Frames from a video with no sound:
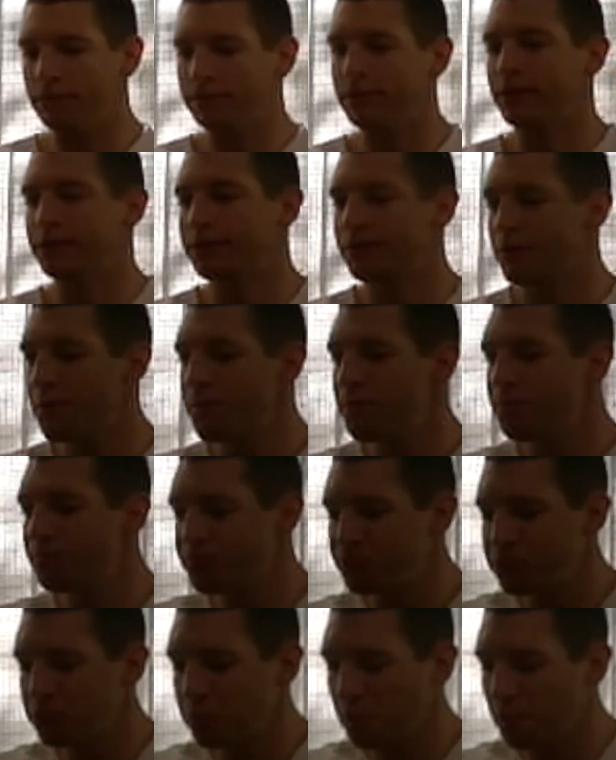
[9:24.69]
Nice.
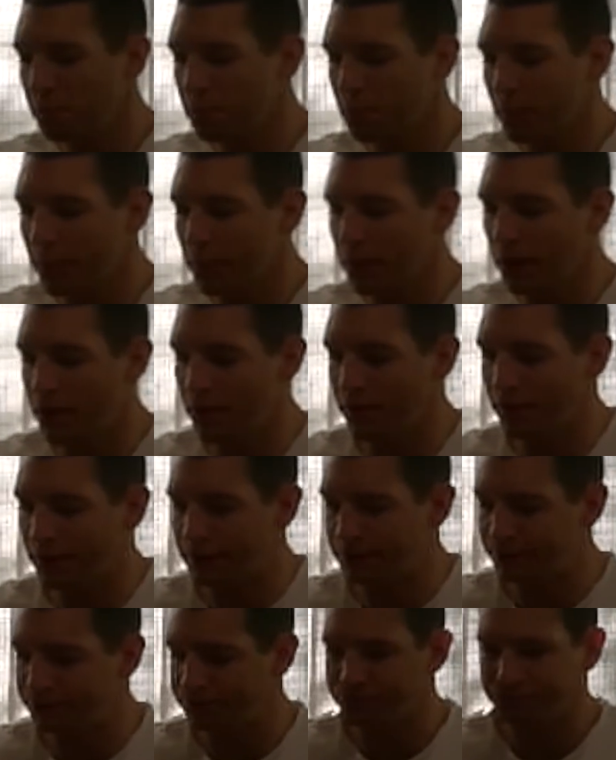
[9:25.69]

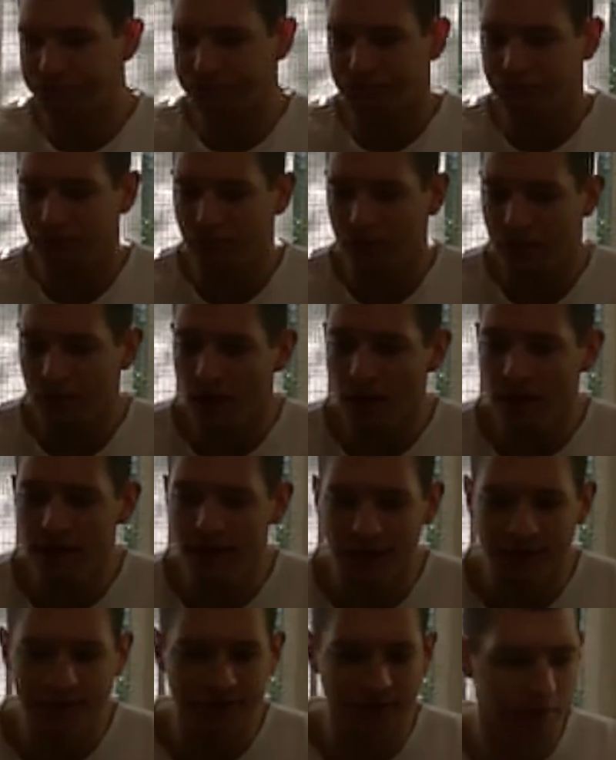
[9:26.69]
Alright.
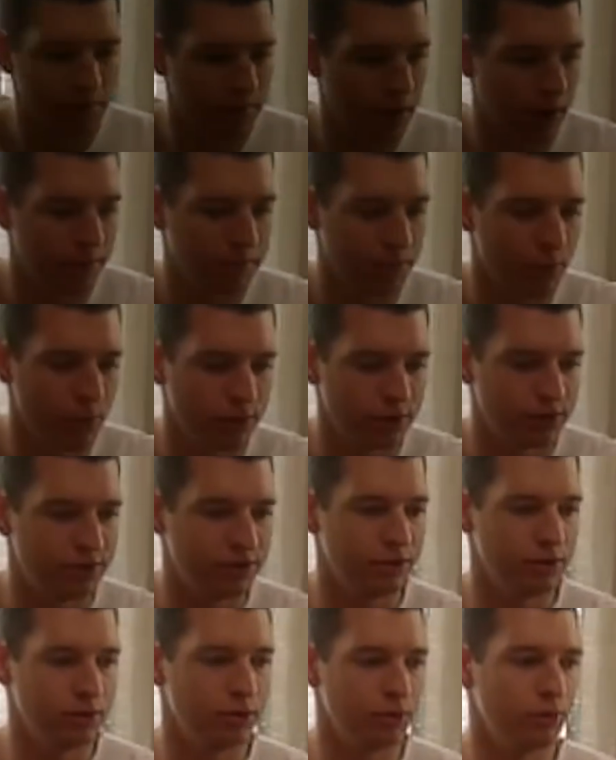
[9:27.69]
Next up, I'm going
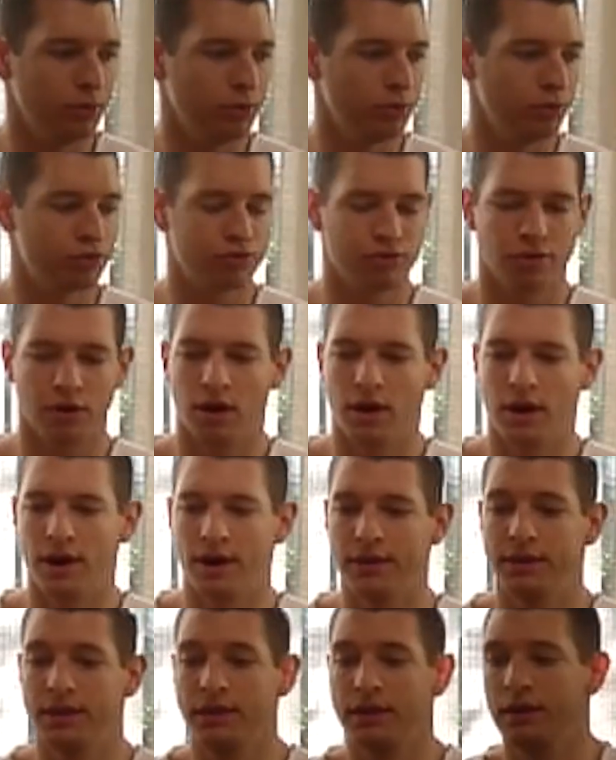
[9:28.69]
to
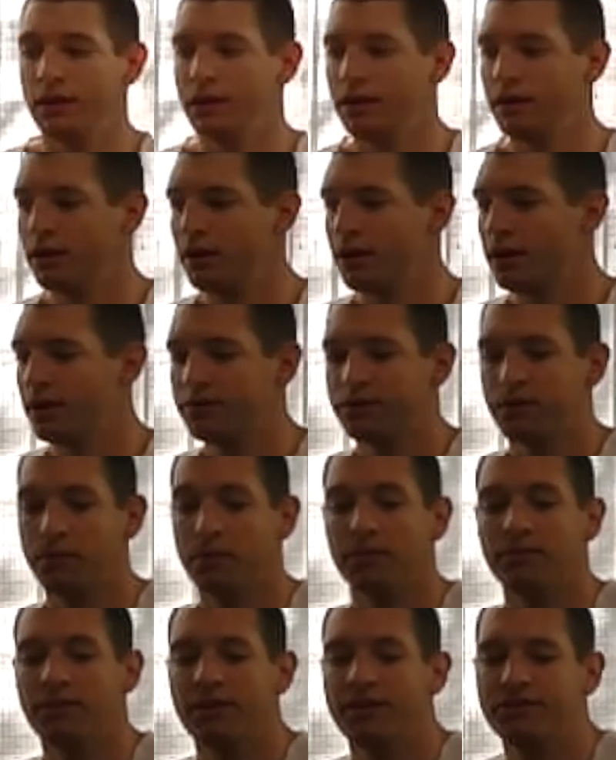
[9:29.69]
try
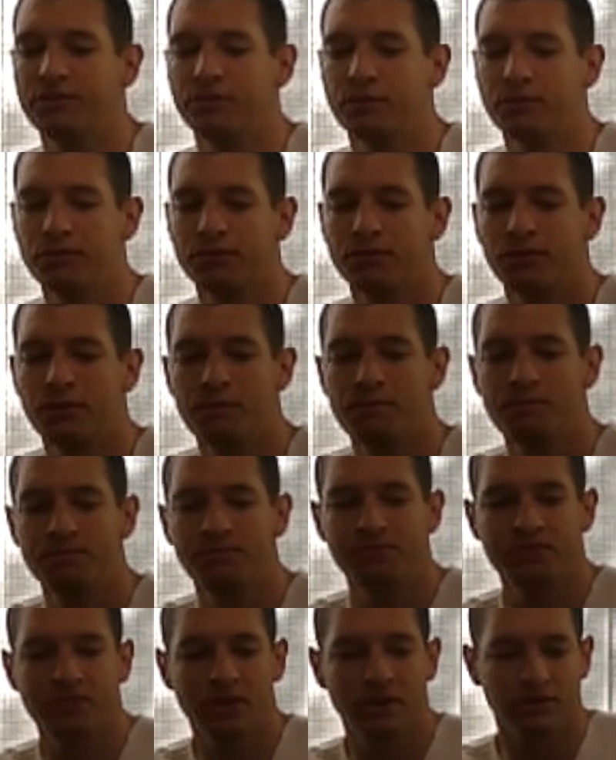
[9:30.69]
some of the vegetables.
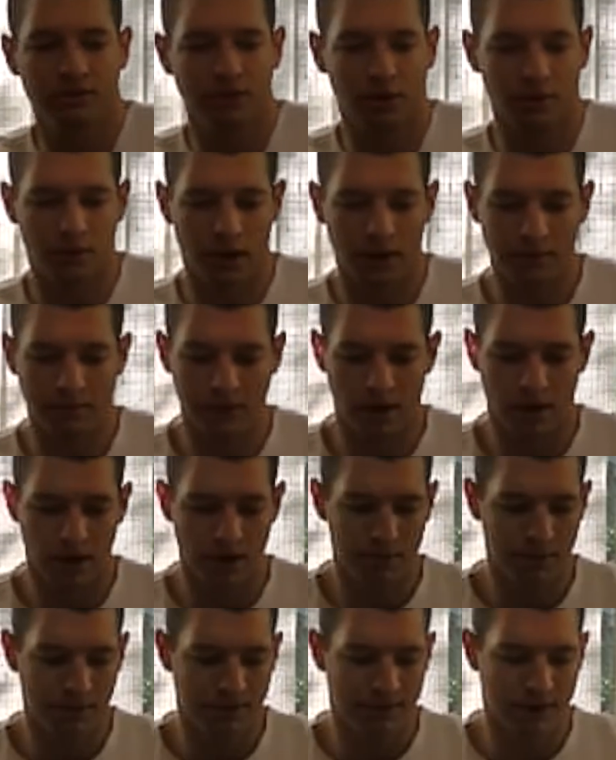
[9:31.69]
So I'm
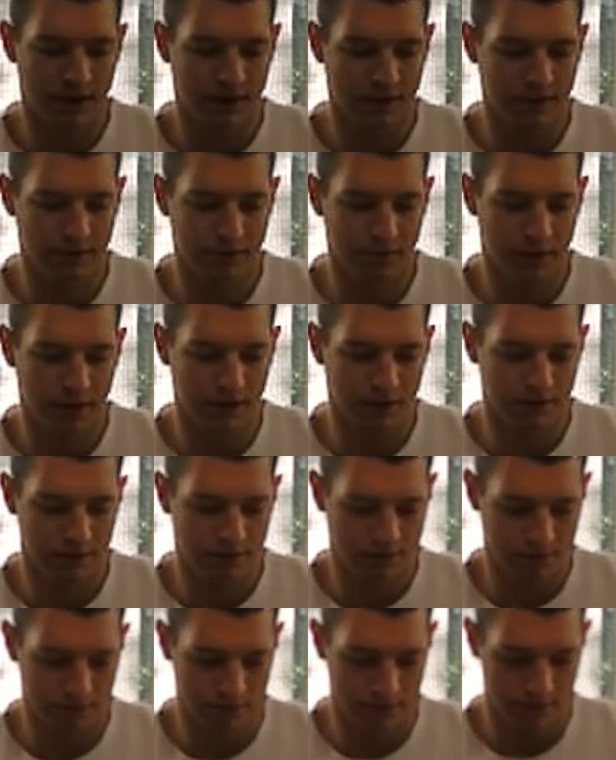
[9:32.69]
not a big fan of
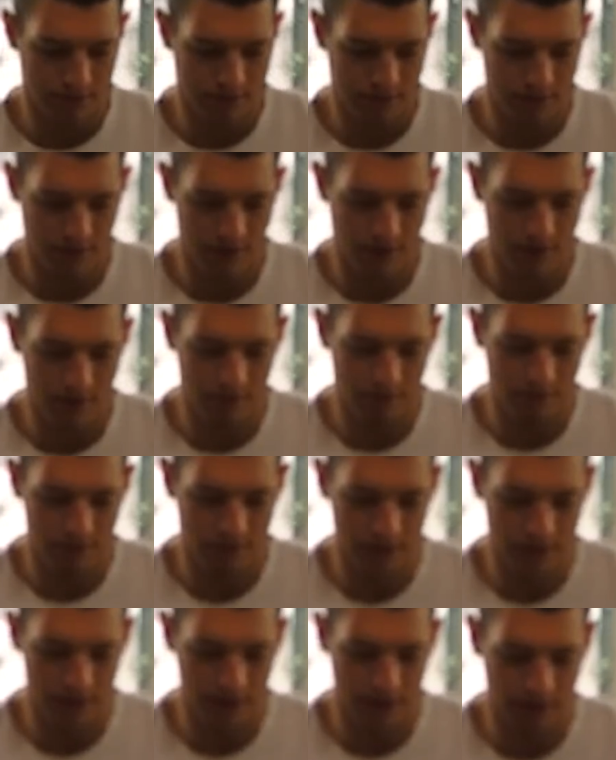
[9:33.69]
tomatoes. I never
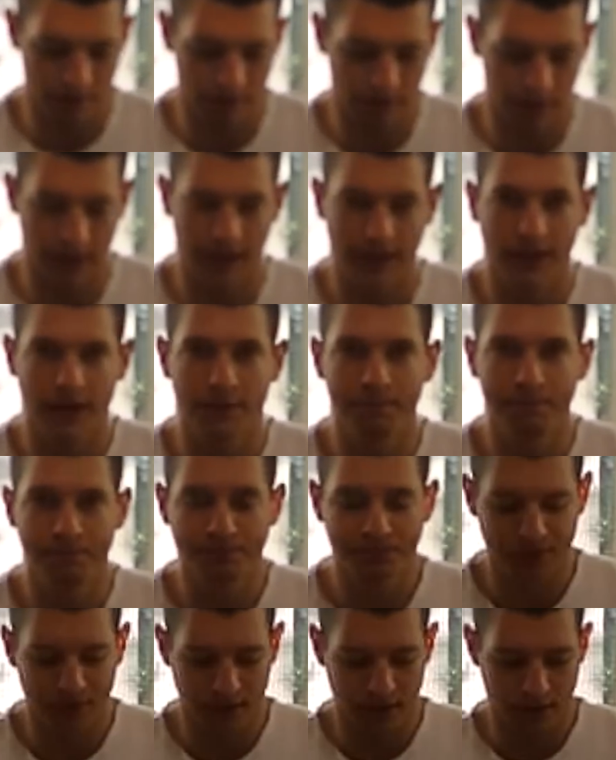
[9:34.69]
really have liked them.
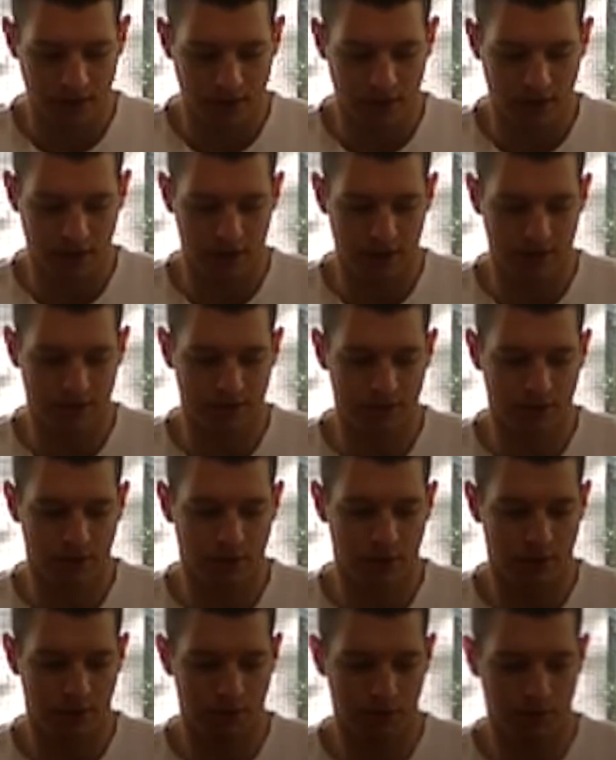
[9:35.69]

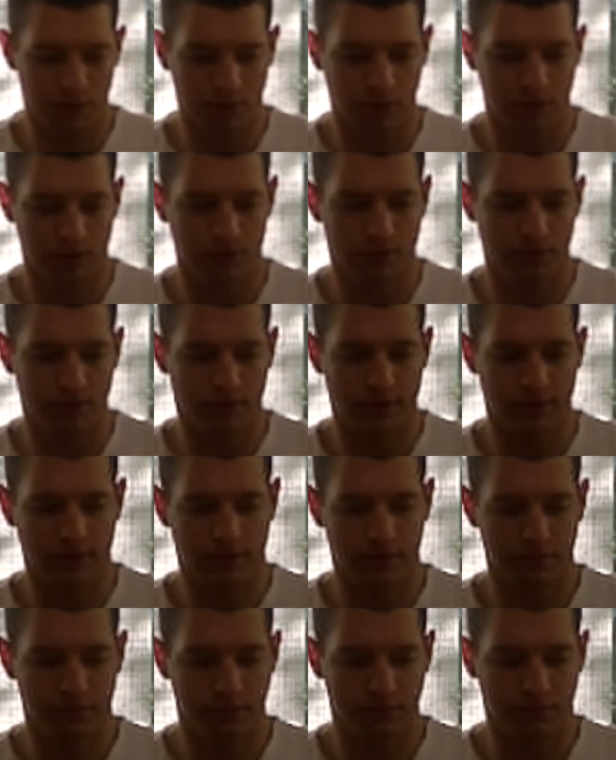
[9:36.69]
So I'm going to
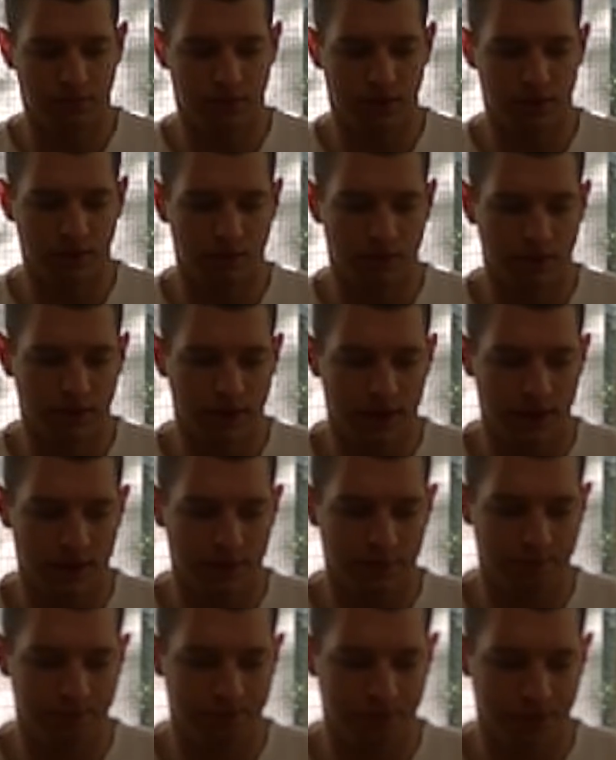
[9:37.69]
attempt to try one
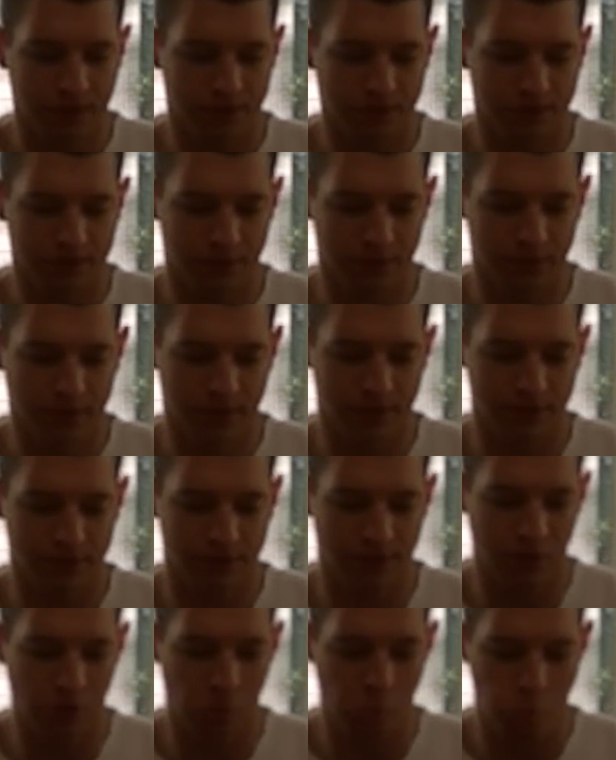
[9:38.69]
now and see what that's
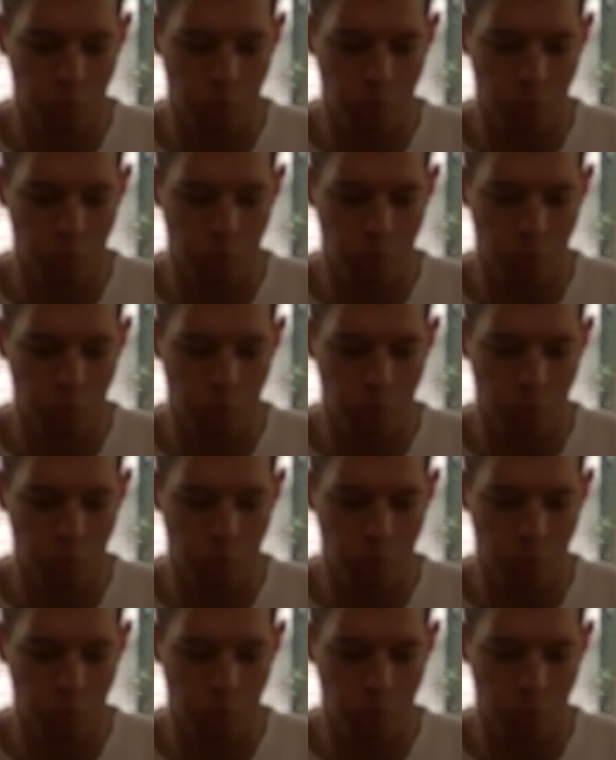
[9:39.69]
like.